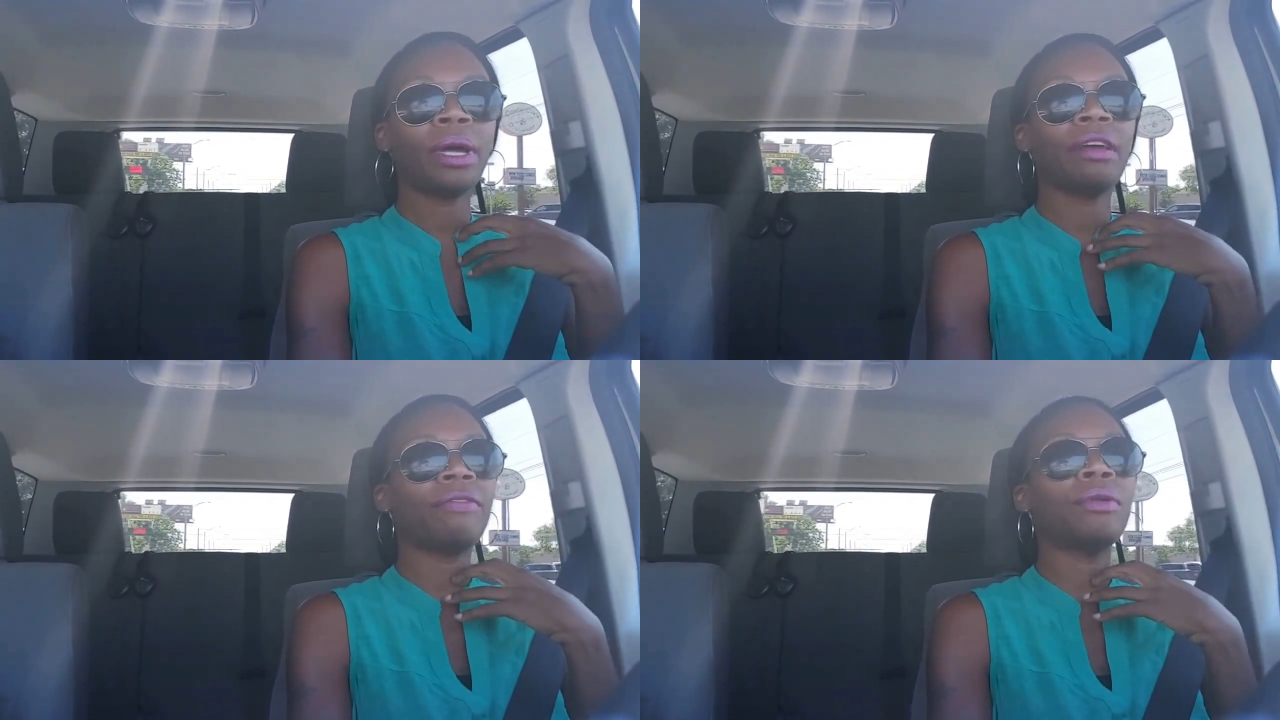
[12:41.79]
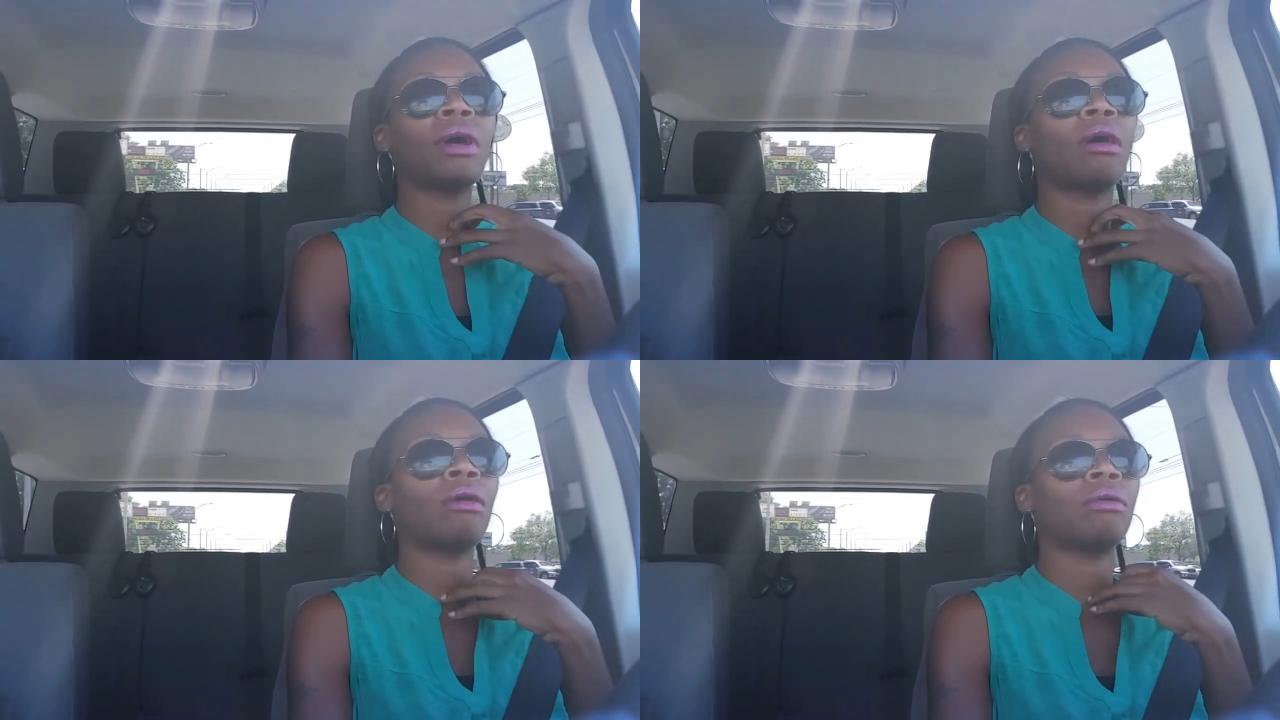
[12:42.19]
But if
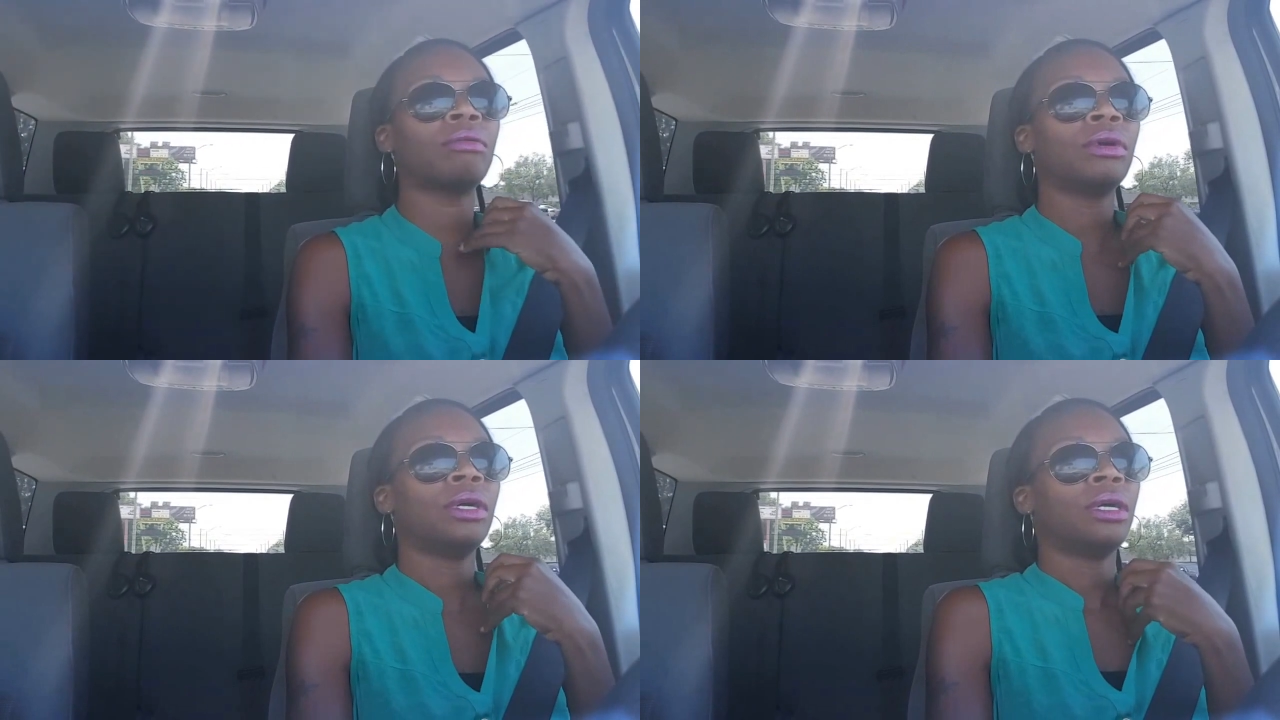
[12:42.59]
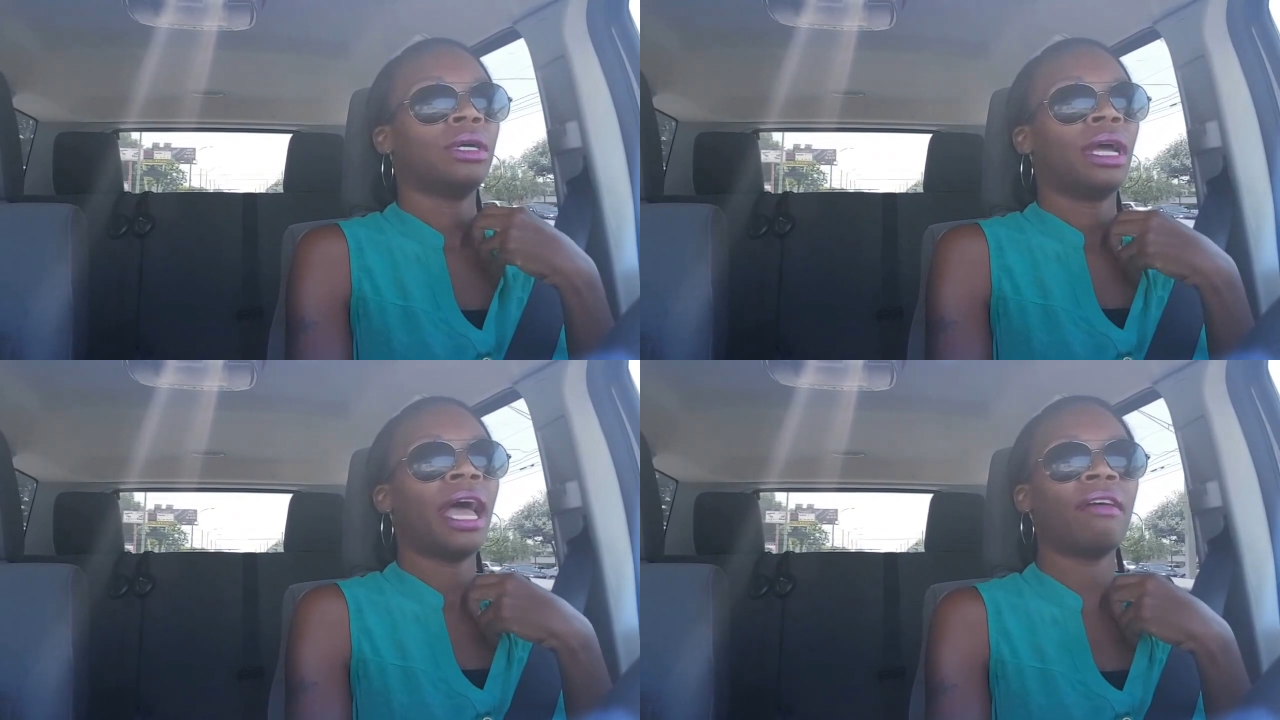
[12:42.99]
you
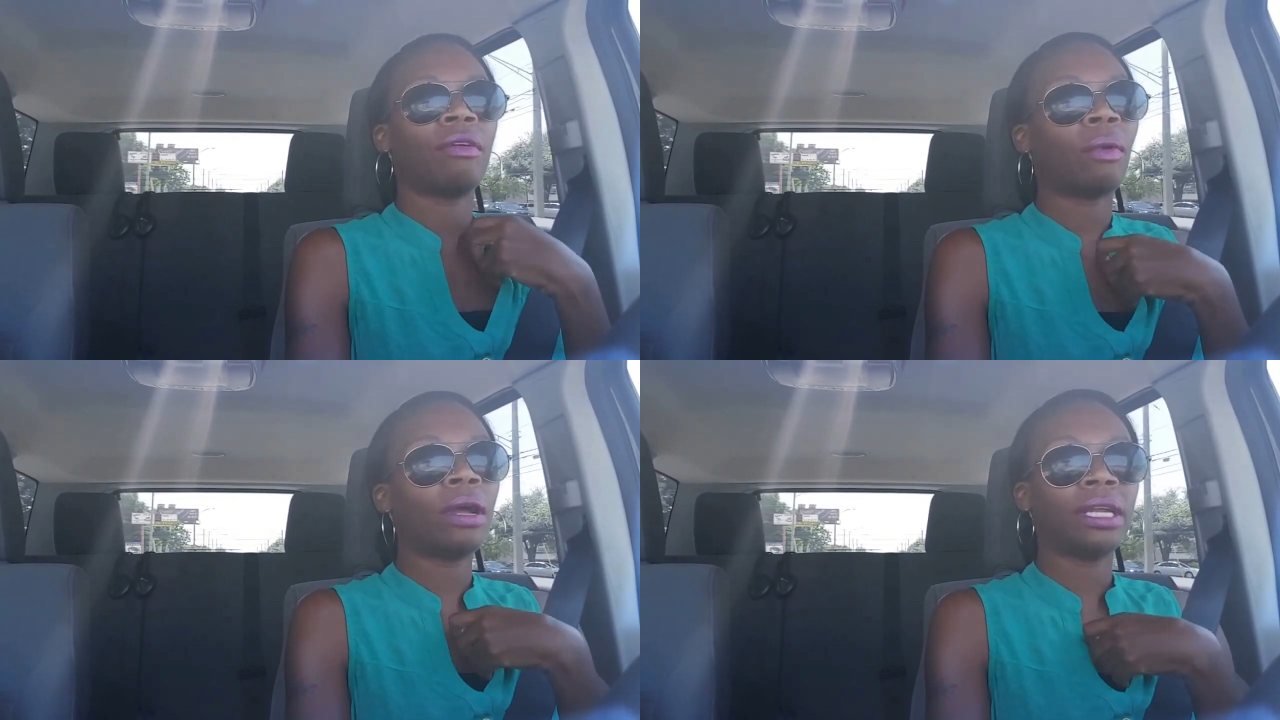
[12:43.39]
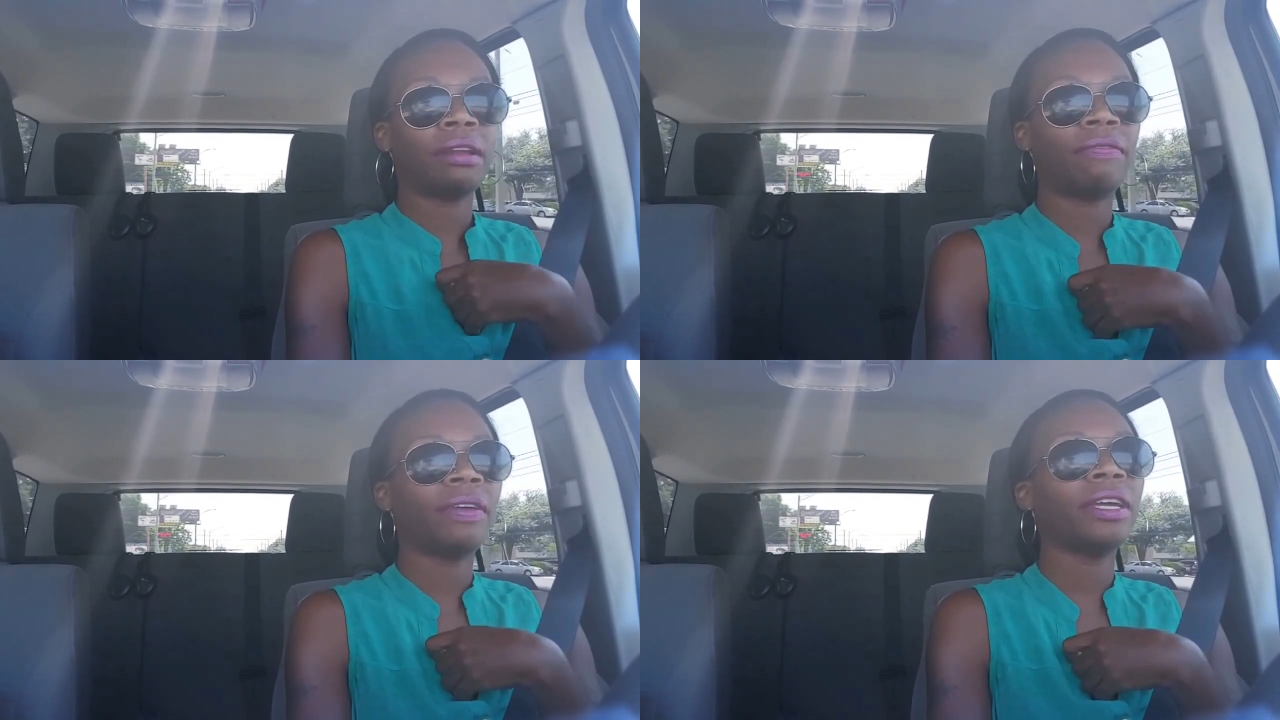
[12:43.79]
haven't
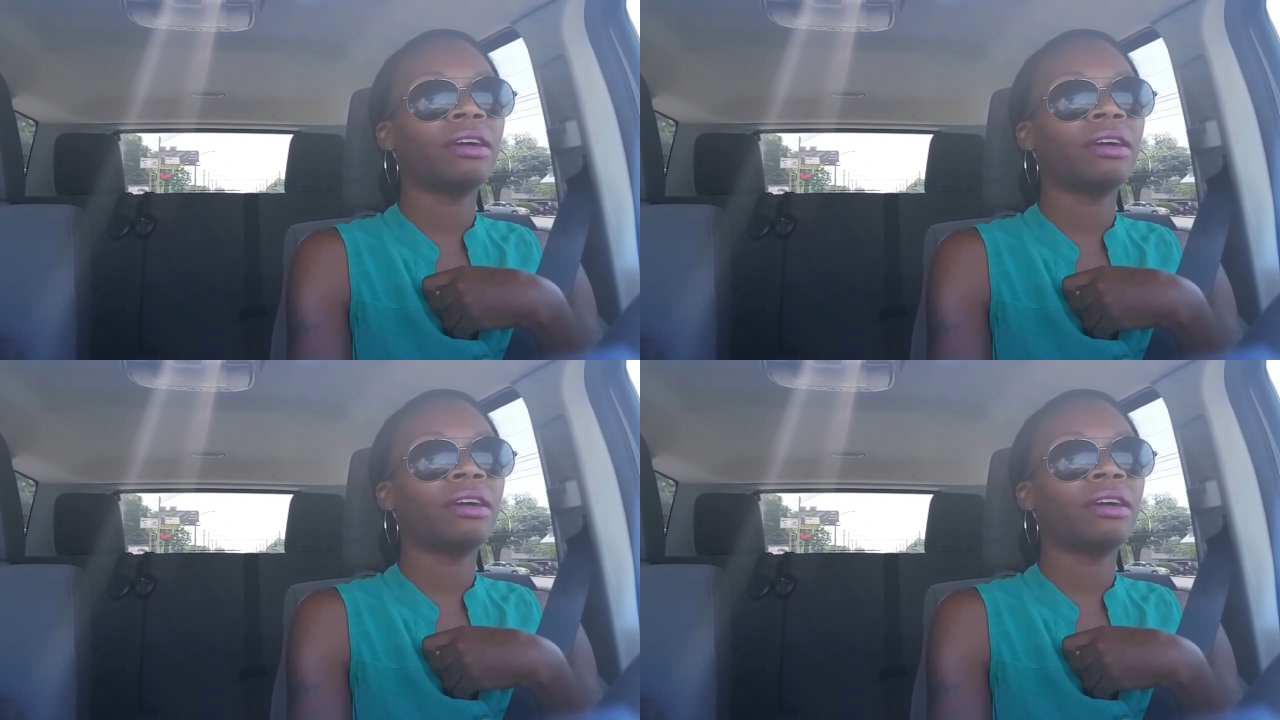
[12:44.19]
worked in the